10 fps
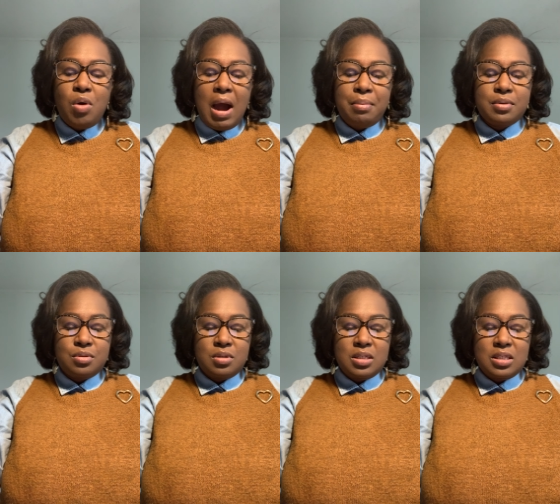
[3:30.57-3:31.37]

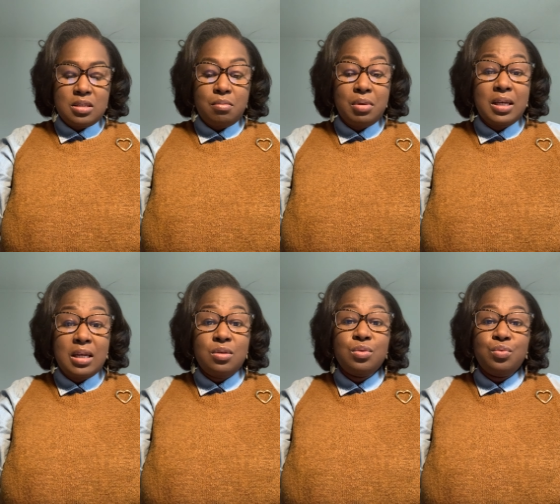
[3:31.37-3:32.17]
opportunities
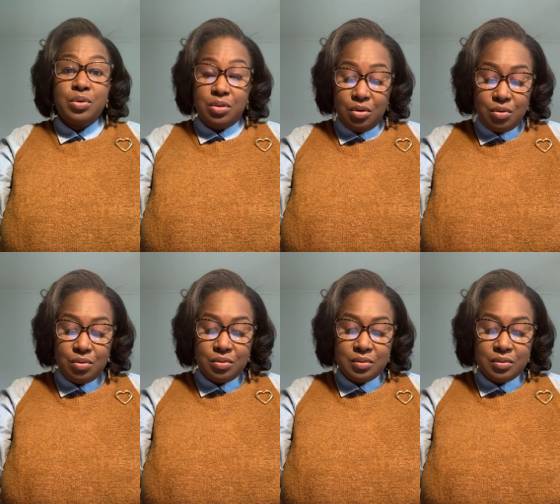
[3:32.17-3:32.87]
begin with you.